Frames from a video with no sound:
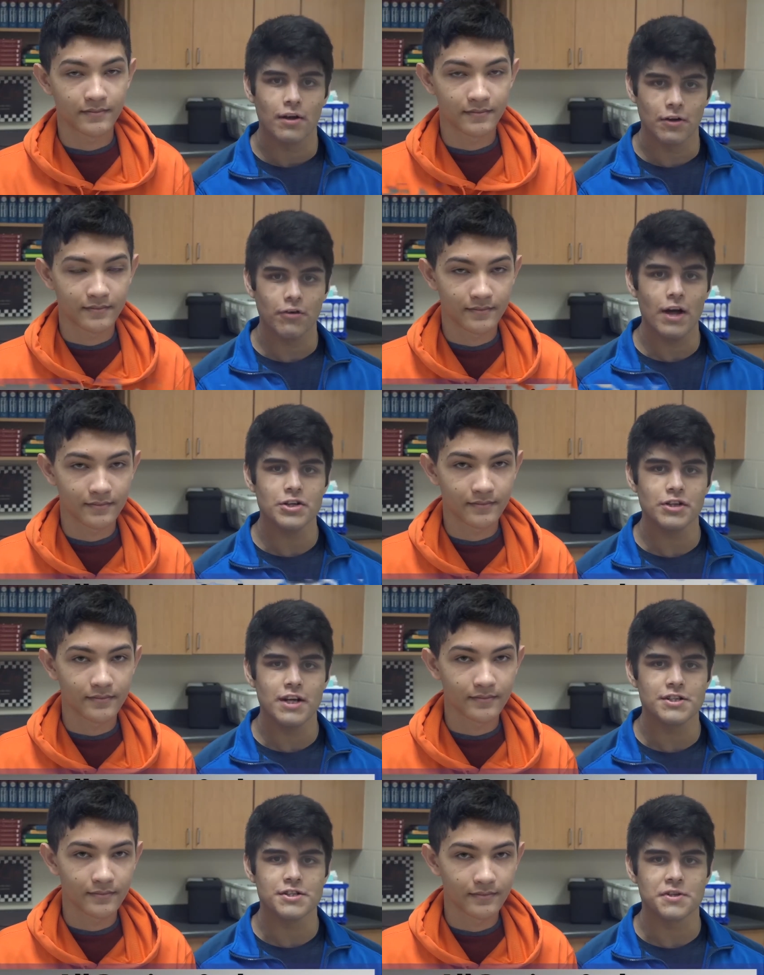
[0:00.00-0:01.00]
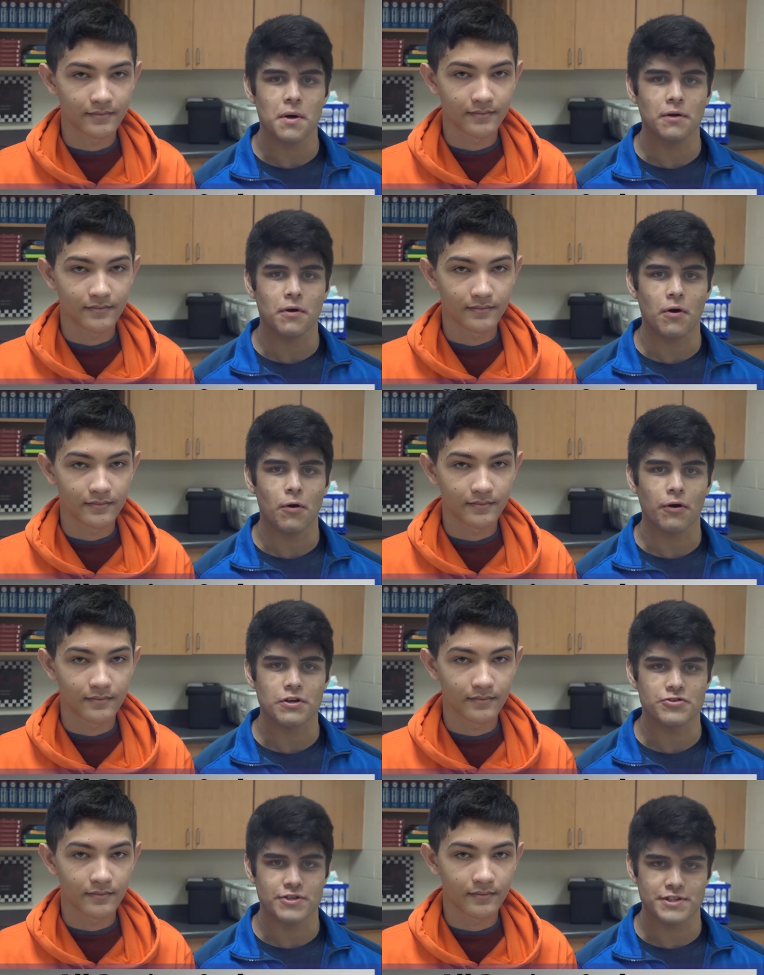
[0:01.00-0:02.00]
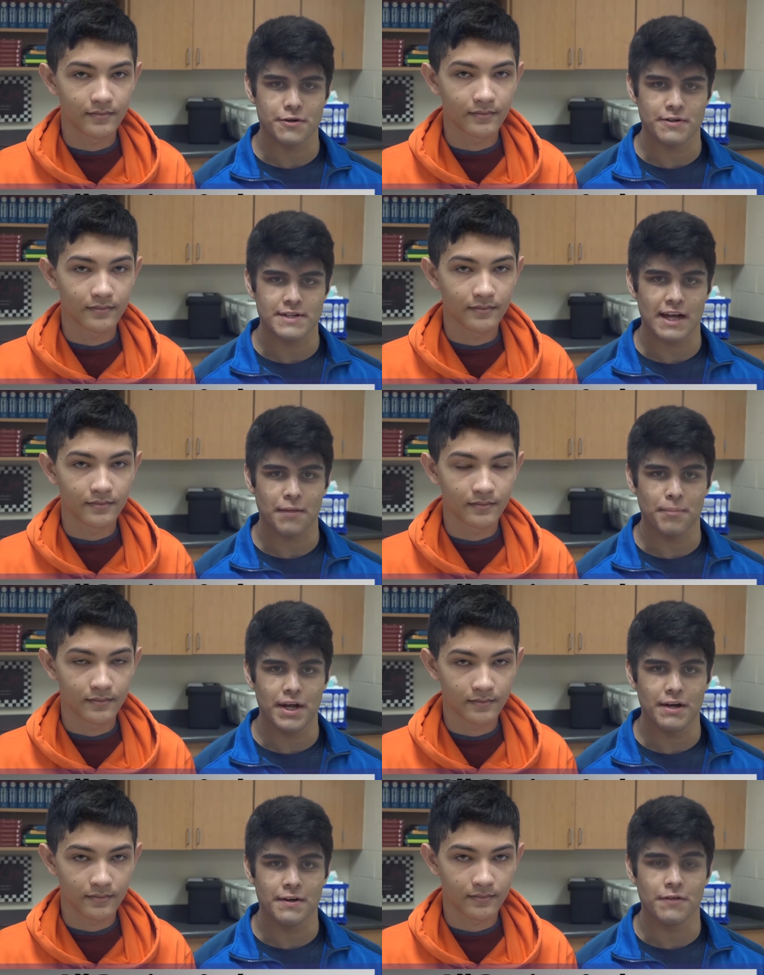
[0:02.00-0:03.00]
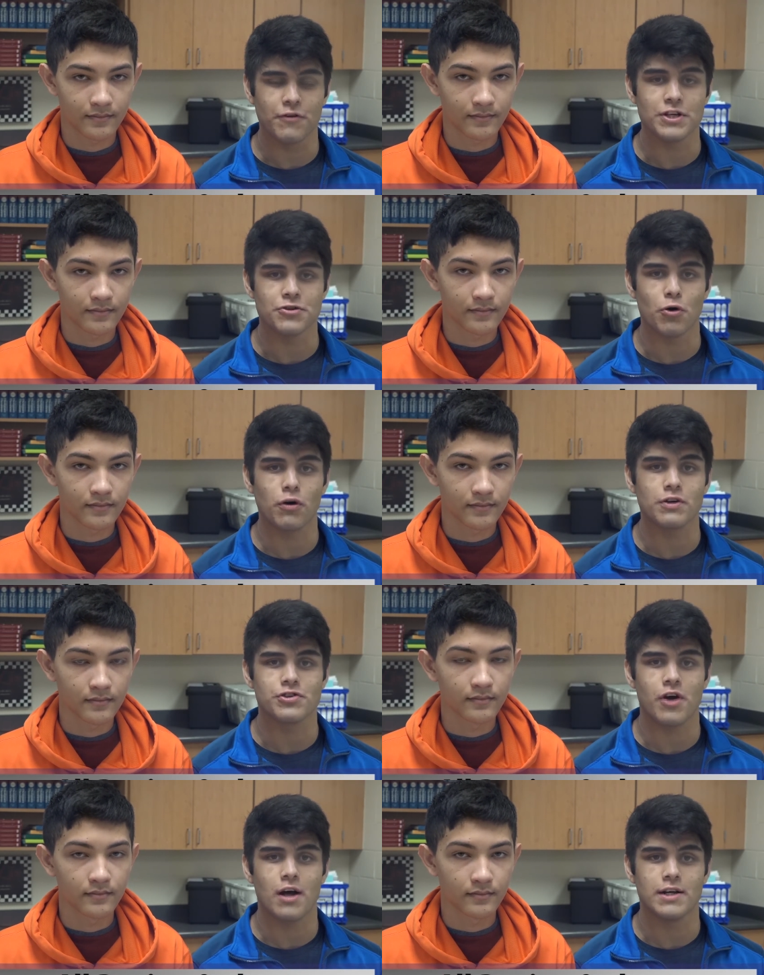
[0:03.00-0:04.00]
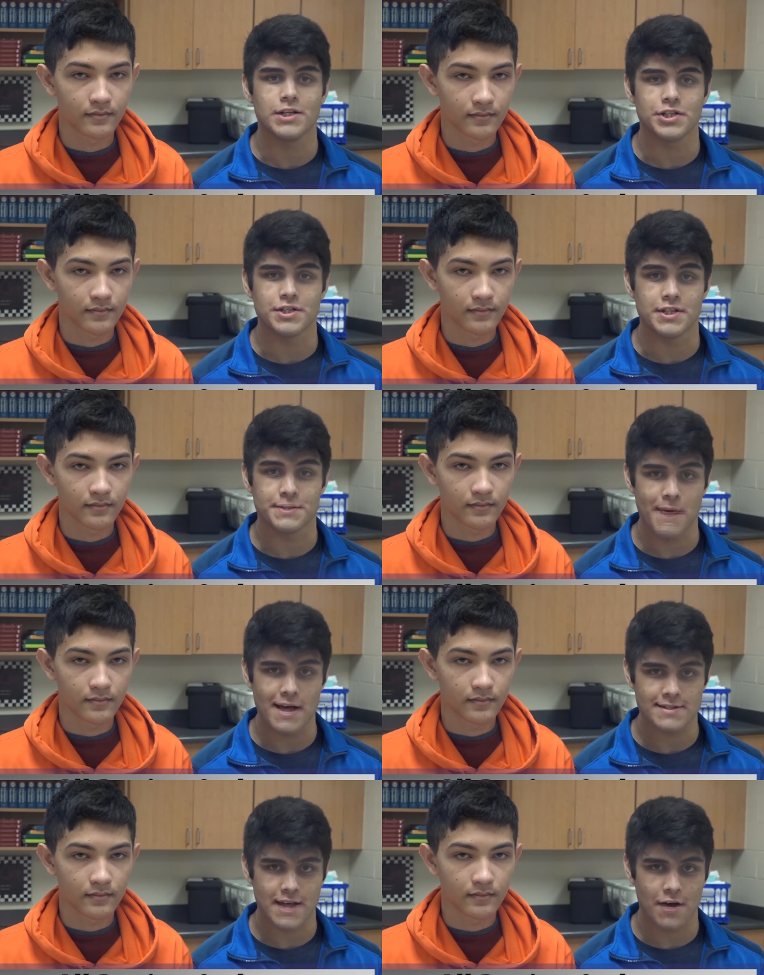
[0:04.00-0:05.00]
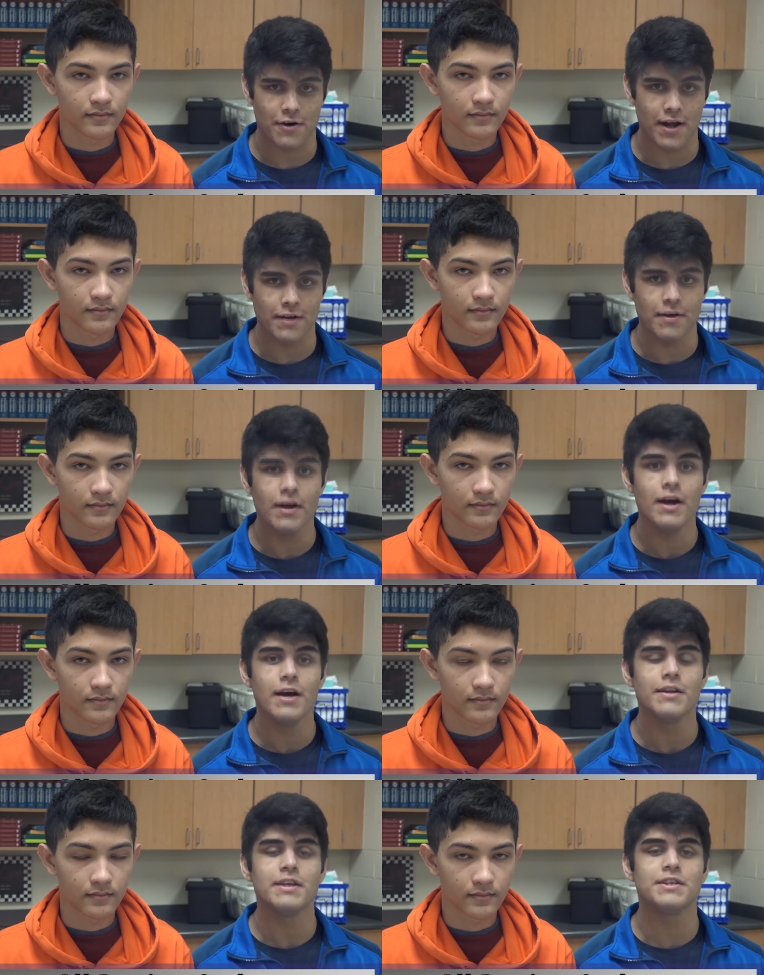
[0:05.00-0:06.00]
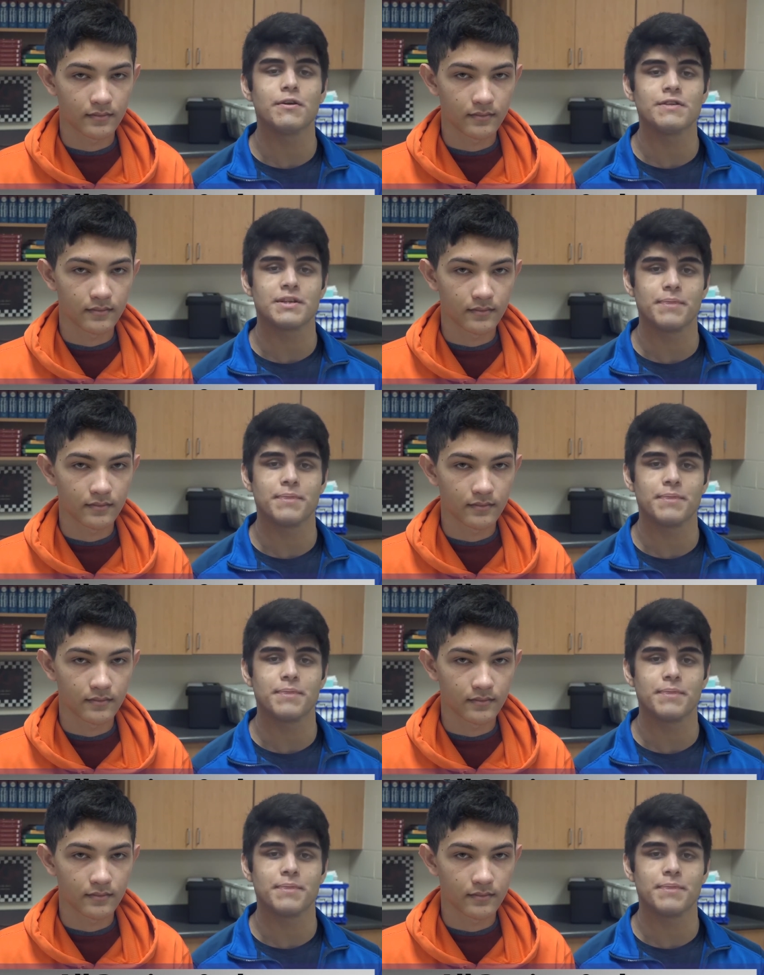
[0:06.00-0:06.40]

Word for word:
Speaker 1: Congratulations to all orchestra students that competed in the Region Orchestra auditions this past Saturday. These students